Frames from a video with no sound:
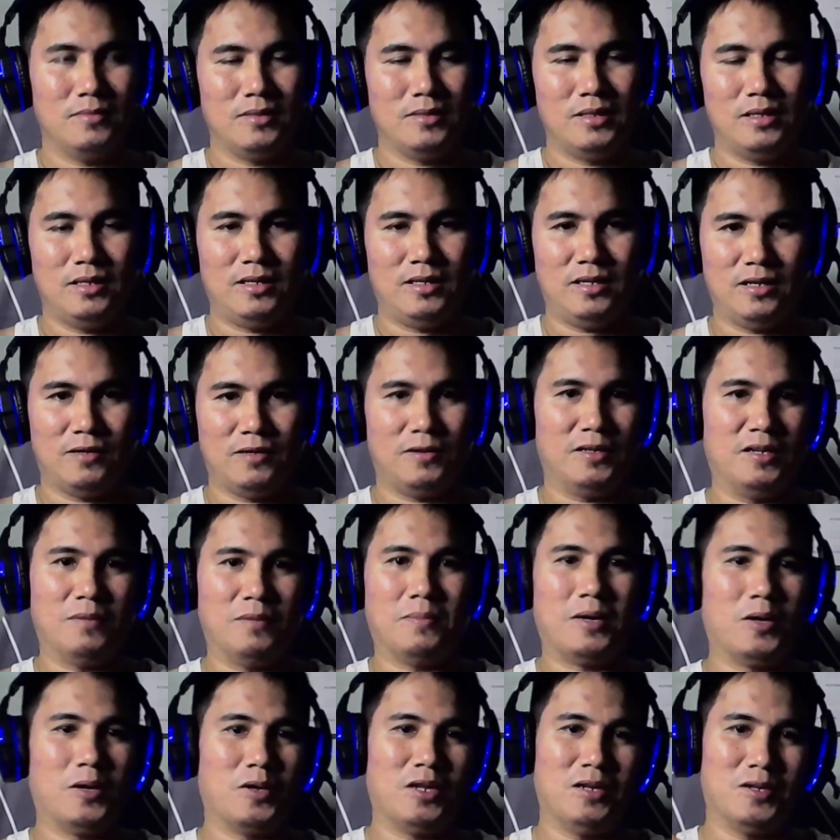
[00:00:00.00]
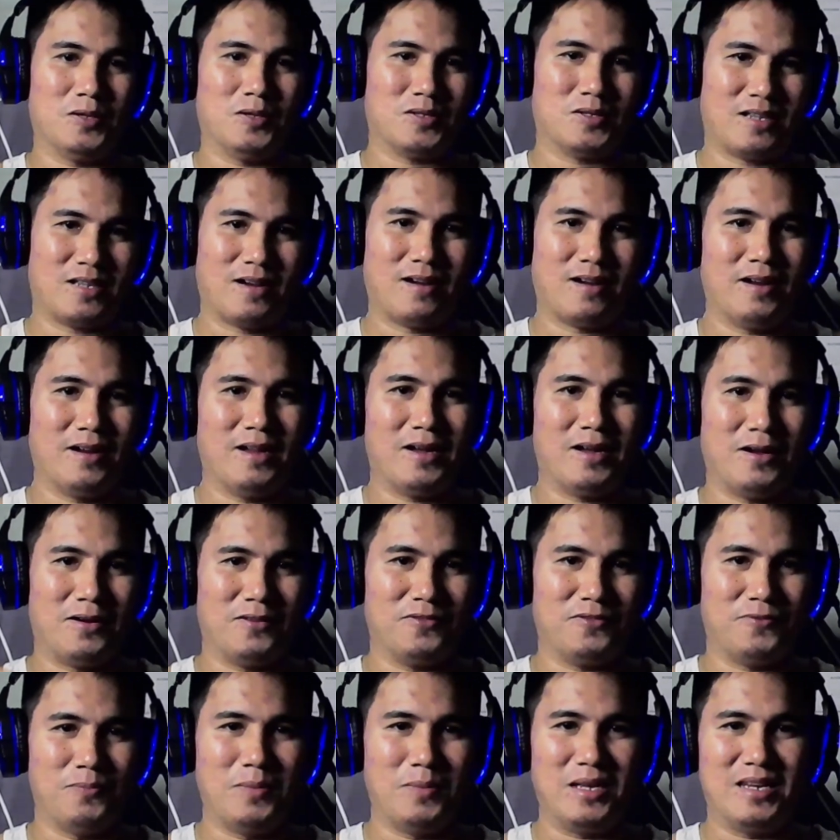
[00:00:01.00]
here in the mountainous area
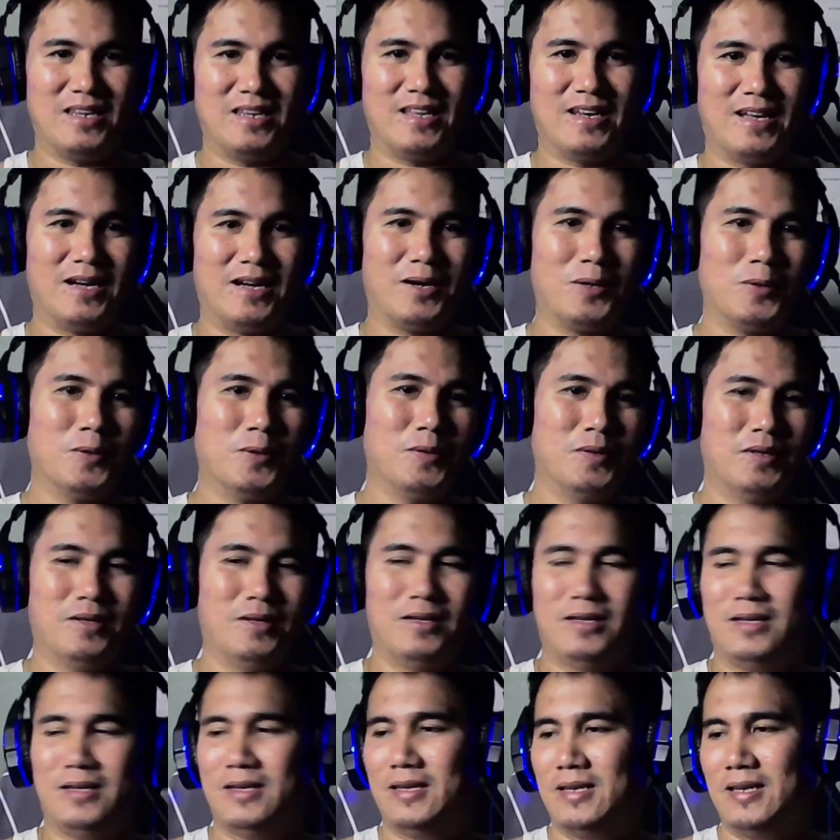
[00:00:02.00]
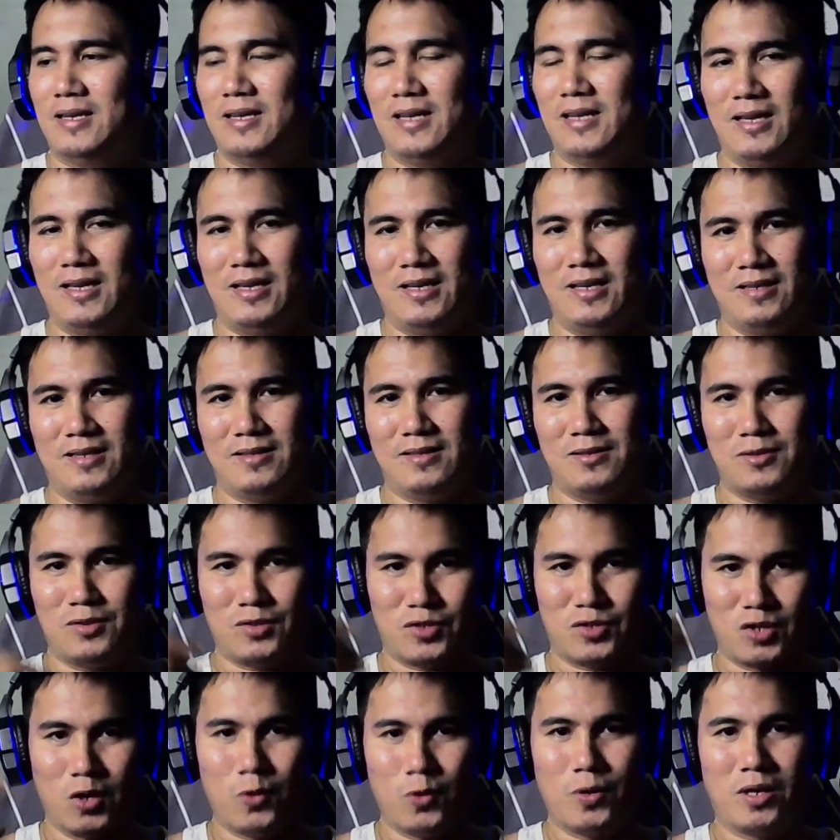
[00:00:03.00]
of Mindanao and
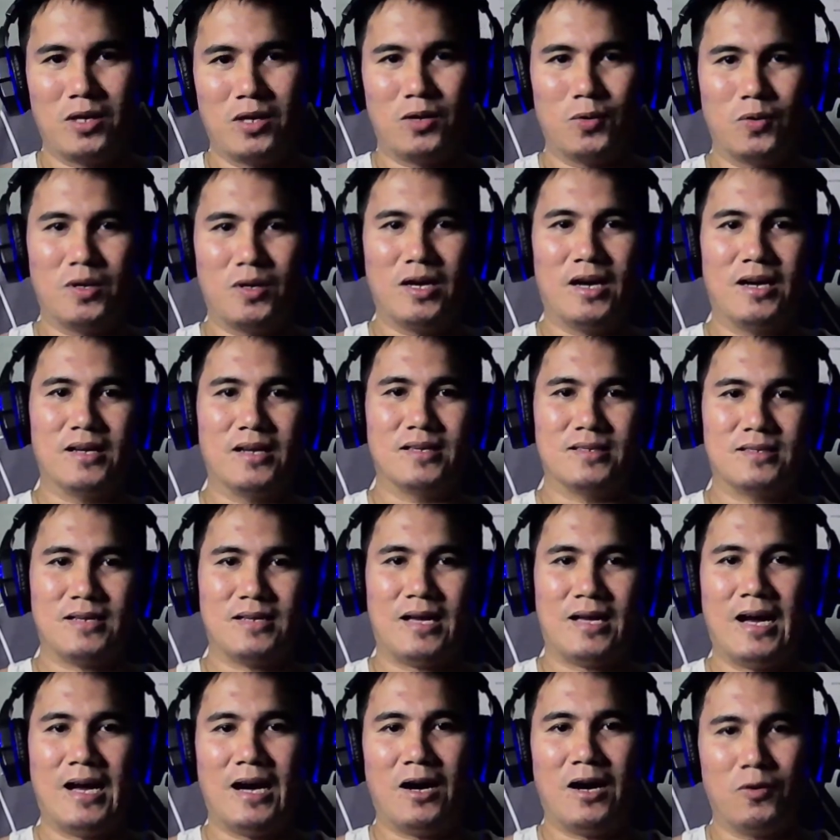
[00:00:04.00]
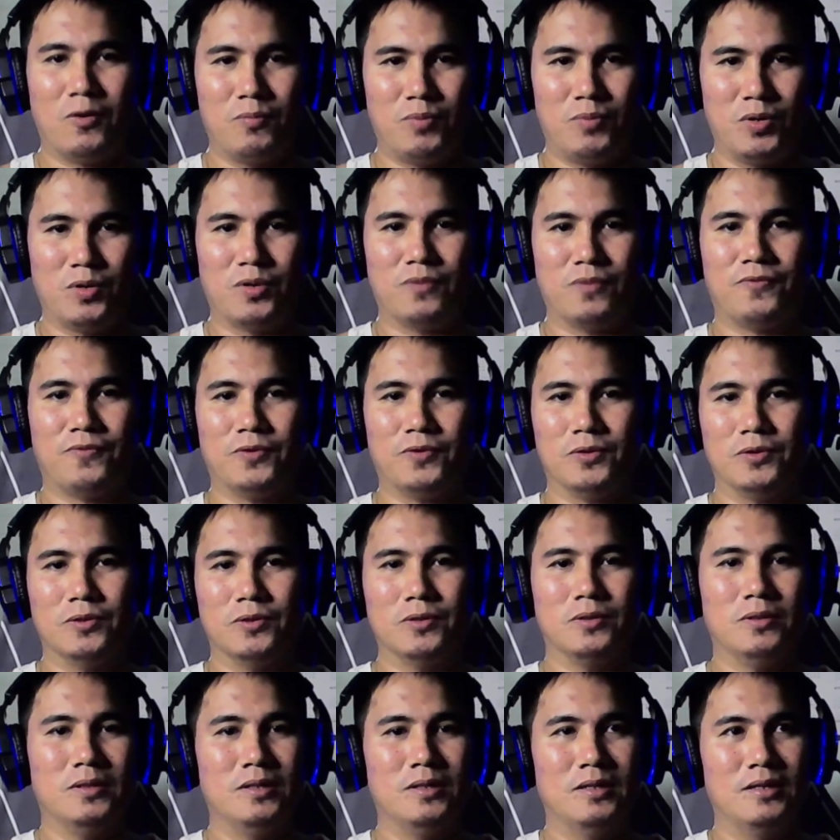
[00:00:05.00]
showing you guys how
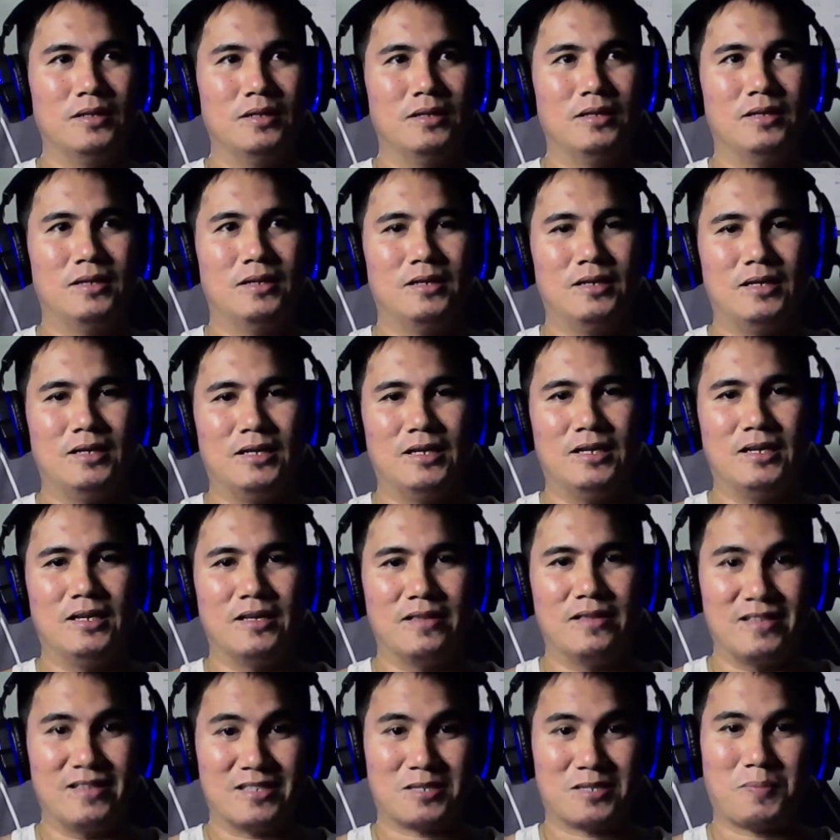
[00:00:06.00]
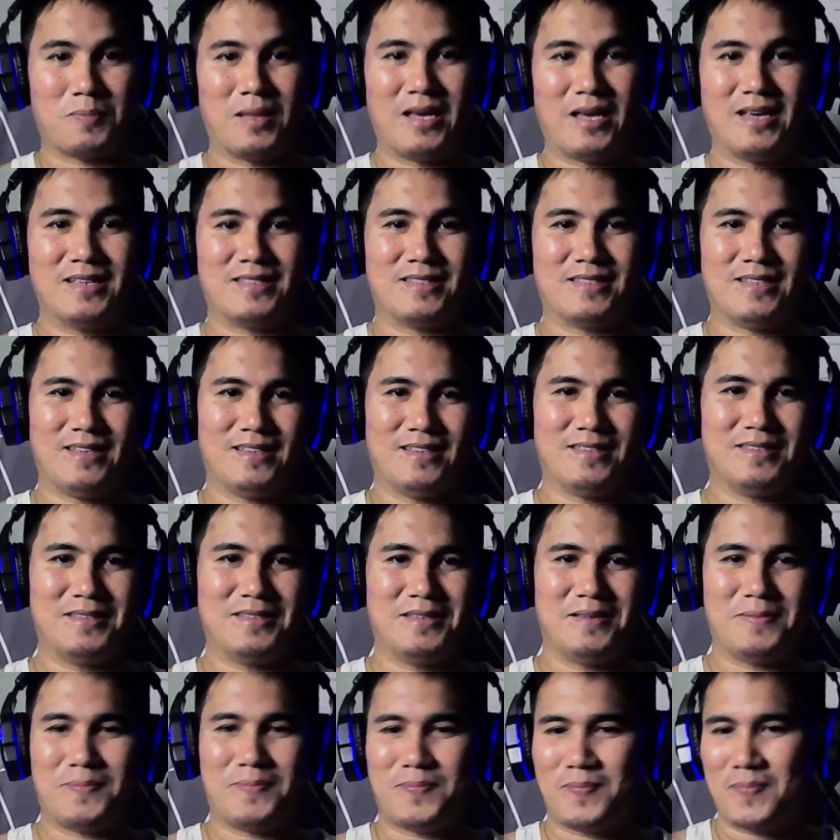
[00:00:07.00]
beautiful this place is.
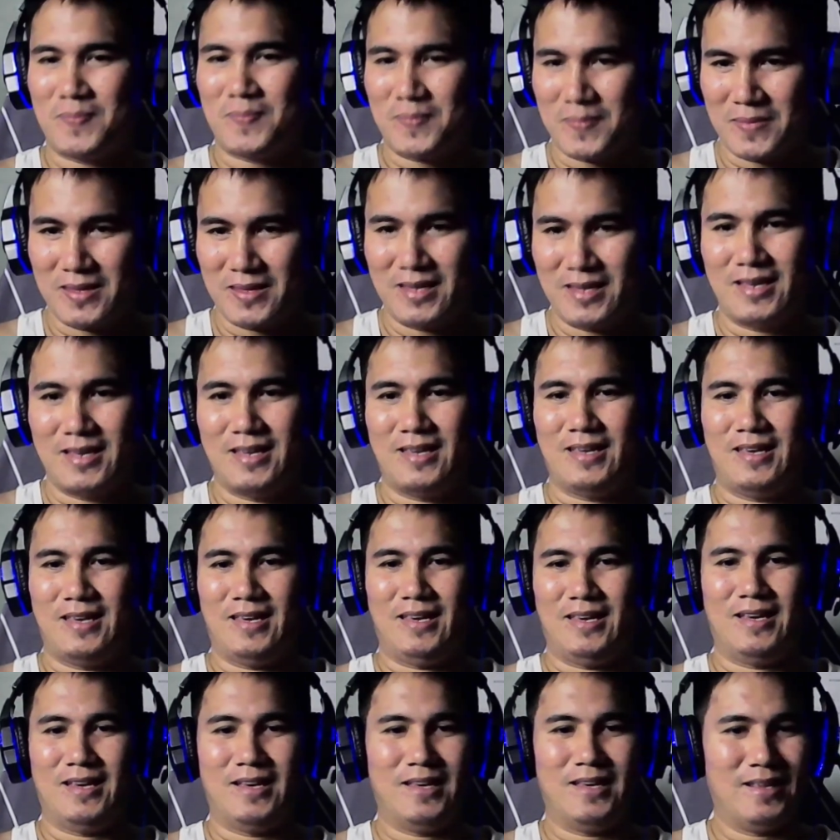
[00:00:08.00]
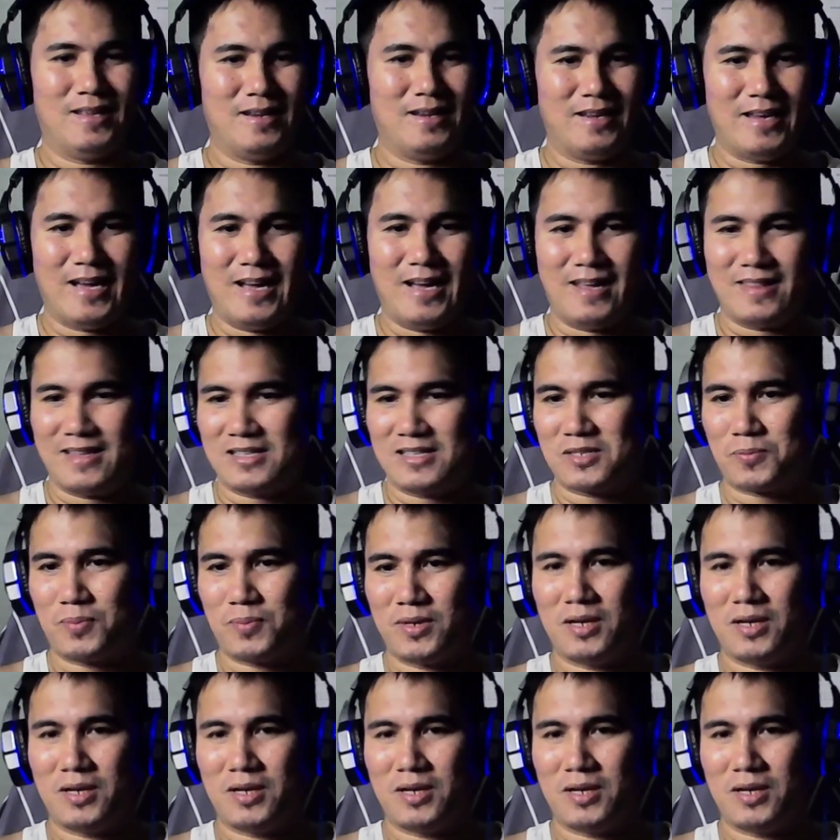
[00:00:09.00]
And yeah, that's pretty